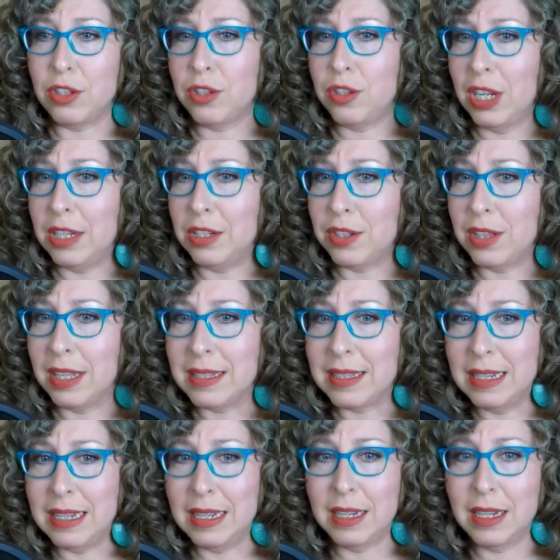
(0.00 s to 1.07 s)
change
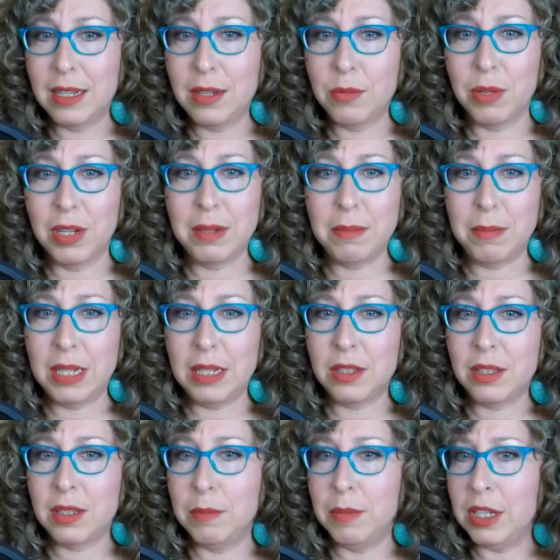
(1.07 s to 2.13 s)
that's needed, what it
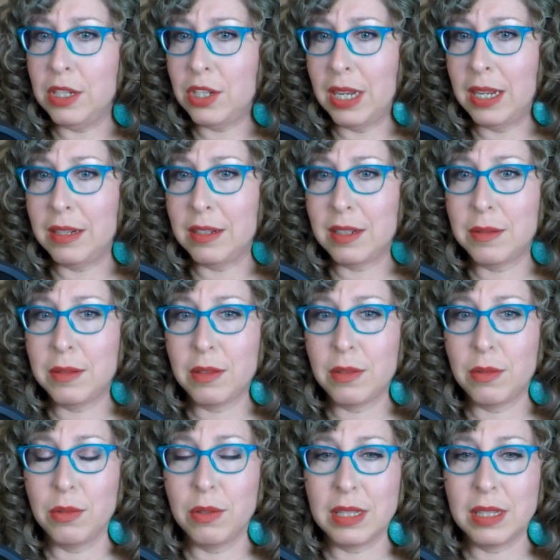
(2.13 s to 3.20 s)
means to be changed
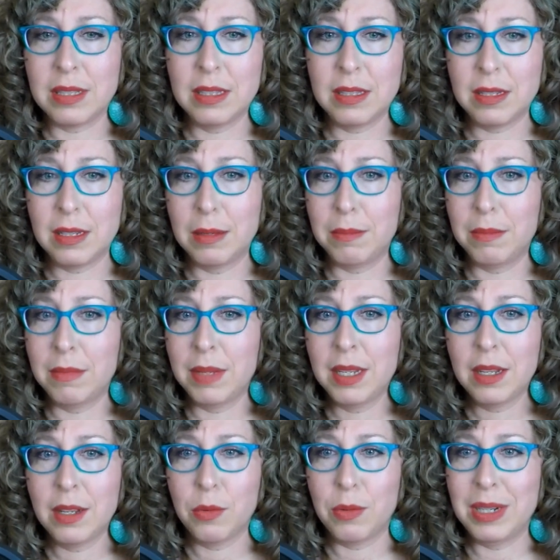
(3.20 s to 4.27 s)
through the system,
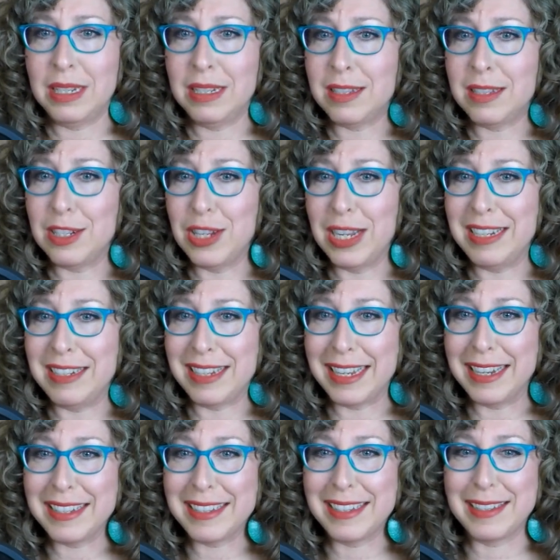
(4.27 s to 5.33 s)
what needs to change
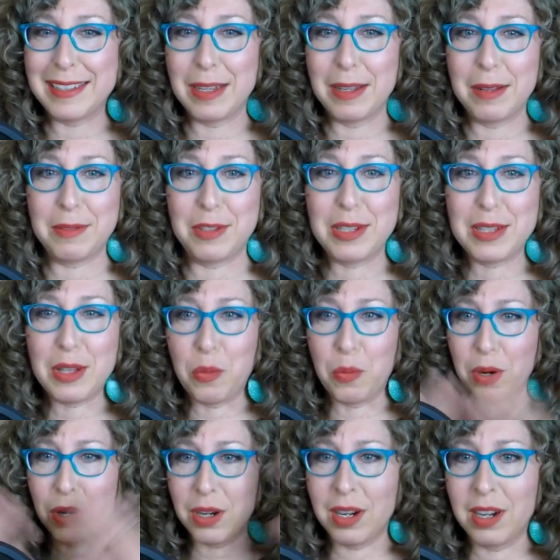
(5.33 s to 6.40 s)
in a system. Just the
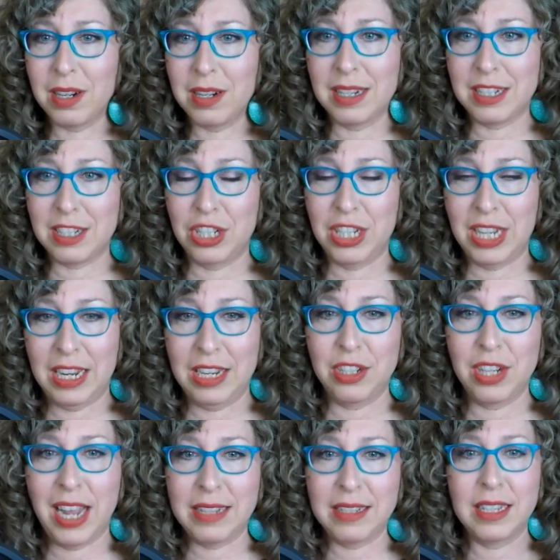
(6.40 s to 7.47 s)
word
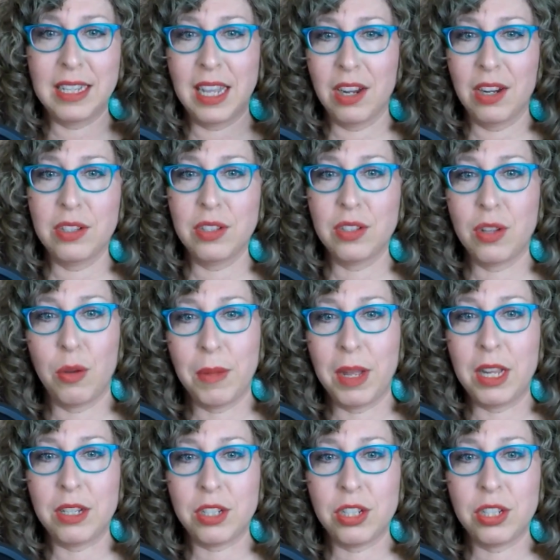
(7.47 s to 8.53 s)
change has to carry so
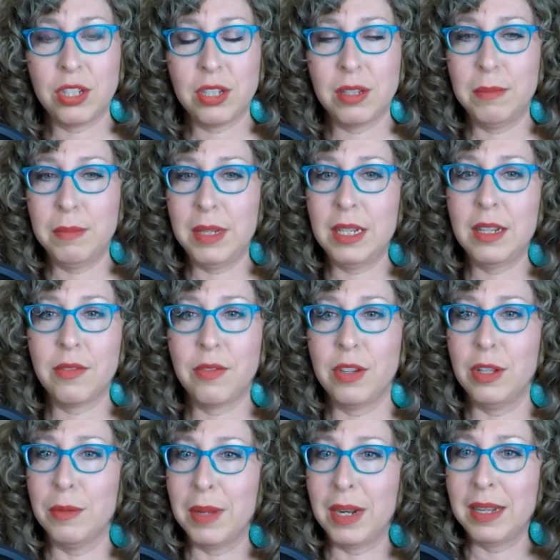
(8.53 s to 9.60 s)
much meaning for
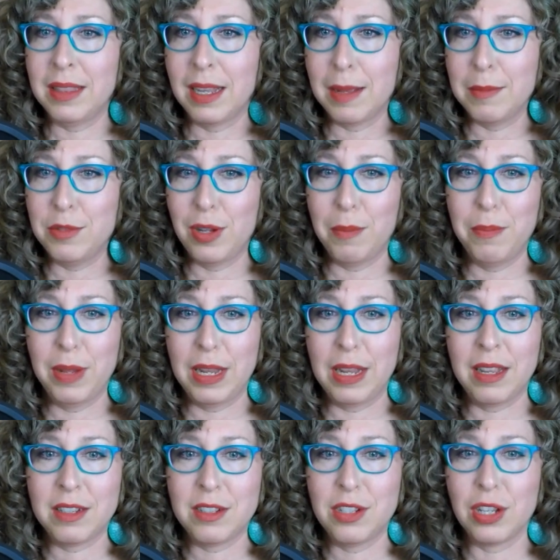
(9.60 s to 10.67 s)
you, but I think I'm
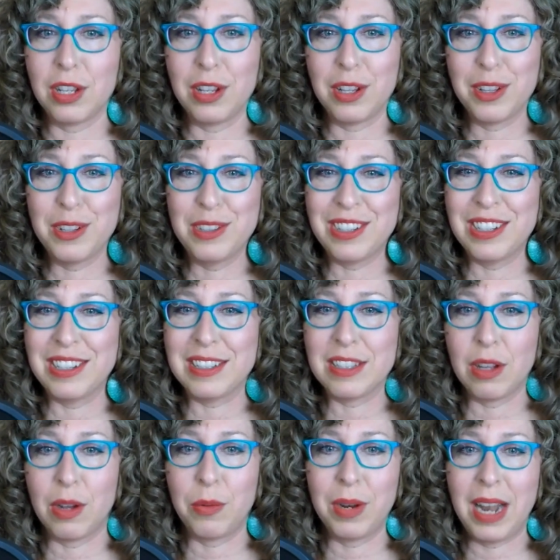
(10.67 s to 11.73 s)
jumping to conclusions.
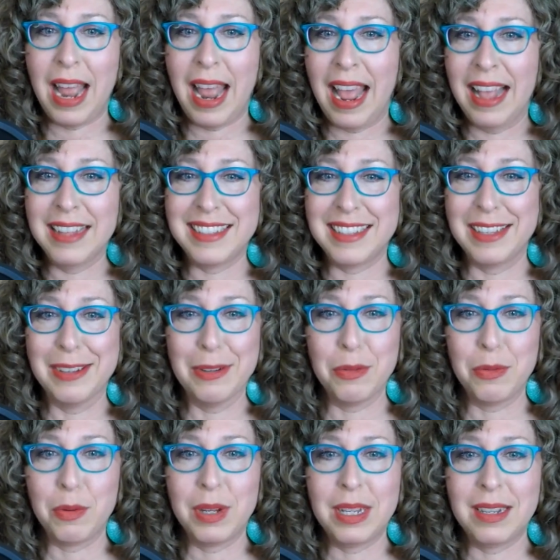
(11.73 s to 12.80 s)
So I want to ask you,
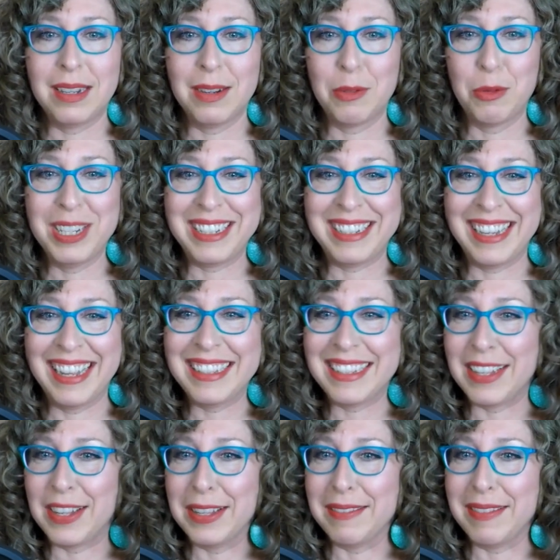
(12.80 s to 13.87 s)
what what does
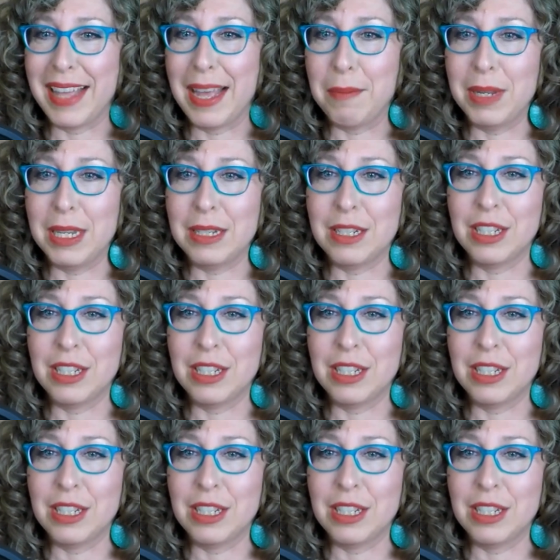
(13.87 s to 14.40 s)
all of that mean to